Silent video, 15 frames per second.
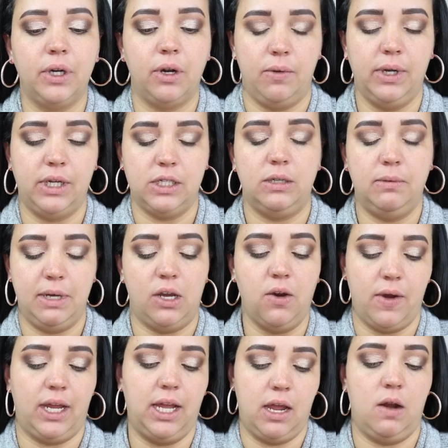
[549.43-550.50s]
going to be
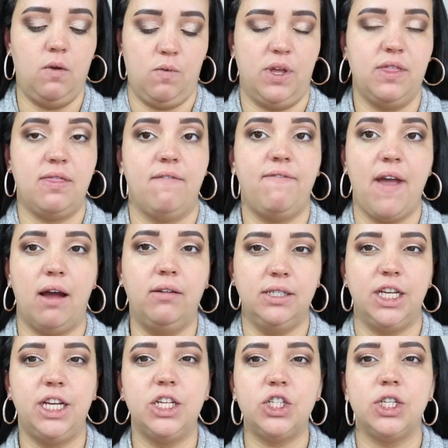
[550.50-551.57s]
going in with the
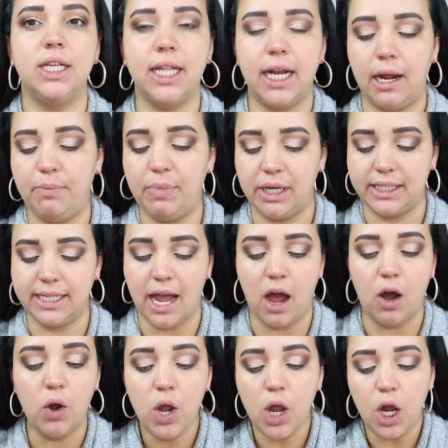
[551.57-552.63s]
foundation that I picked
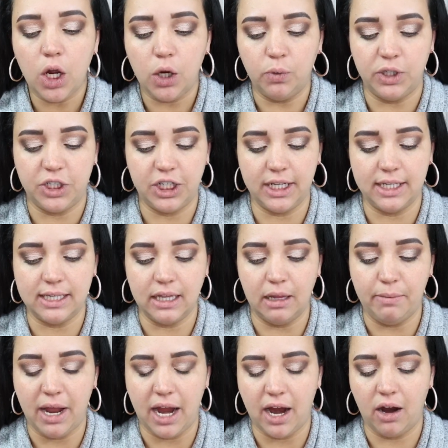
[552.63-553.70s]
out, which is La
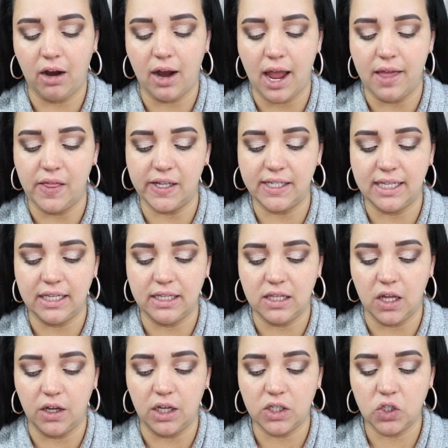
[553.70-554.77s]
Mer, and this is
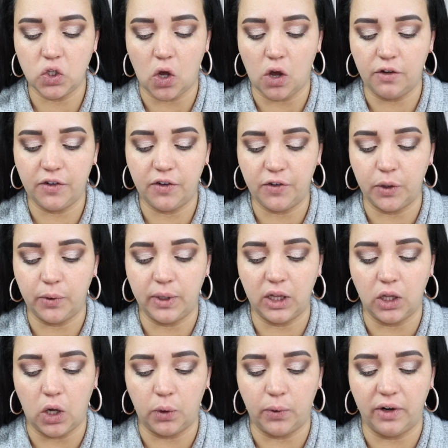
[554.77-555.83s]
the Soft Fluid
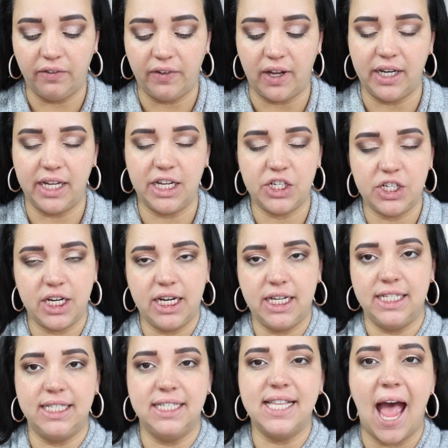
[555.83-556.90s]
Longwear Foundation.
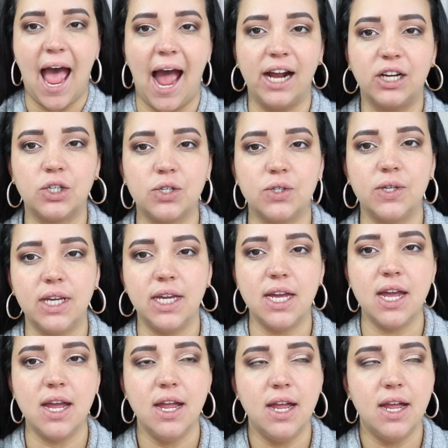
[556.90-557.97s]
This is
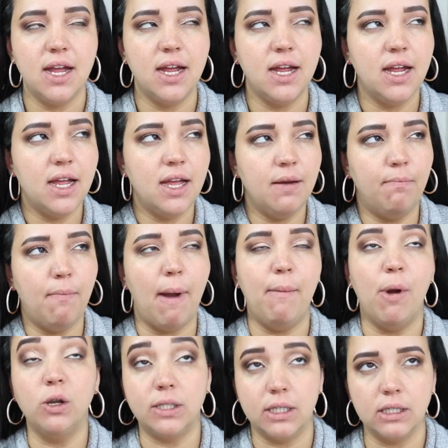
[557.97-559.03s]
actually my
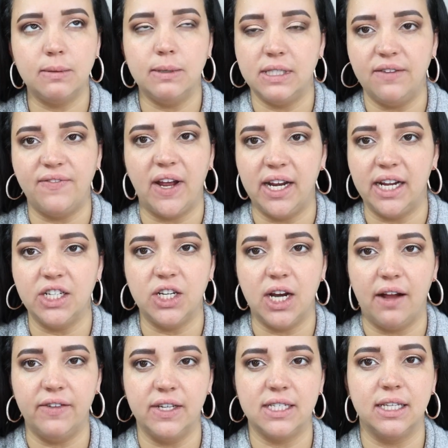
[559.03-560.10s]
most expensive foundation.
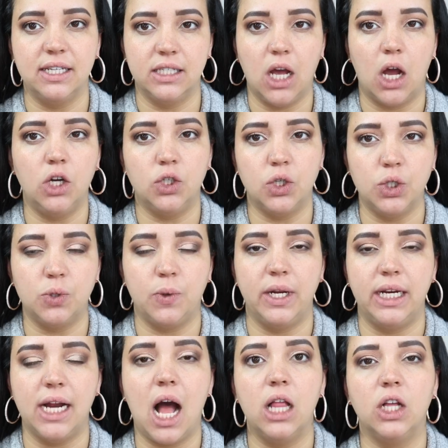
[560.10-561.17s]
Obviously, it's
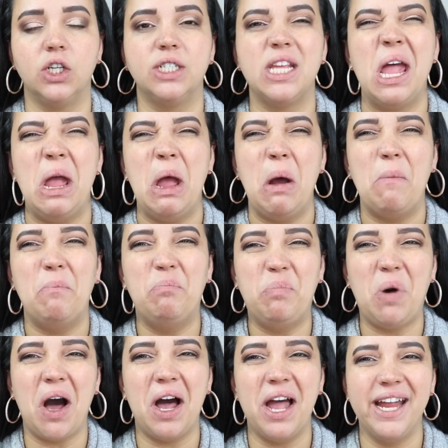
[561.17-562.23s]
$120.
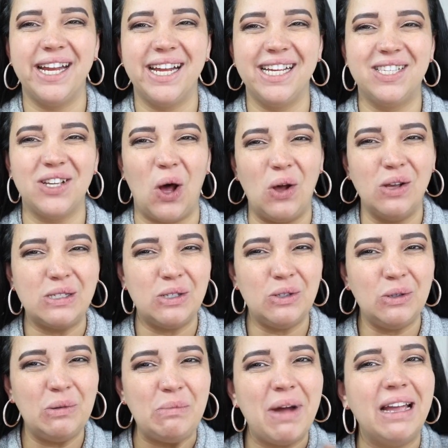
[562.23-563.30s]
But it's also
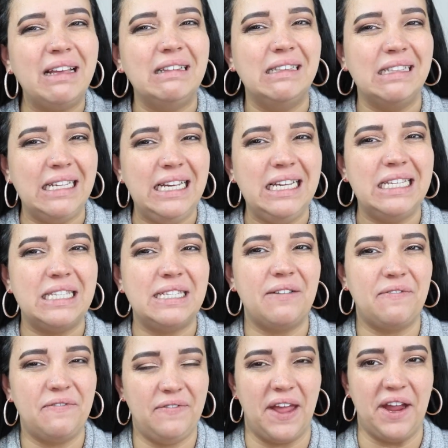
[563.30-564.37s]
my least
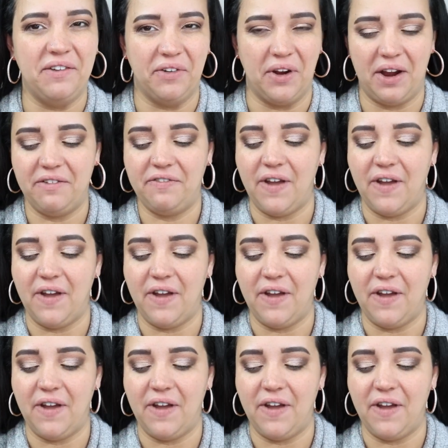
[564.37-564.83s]
favorite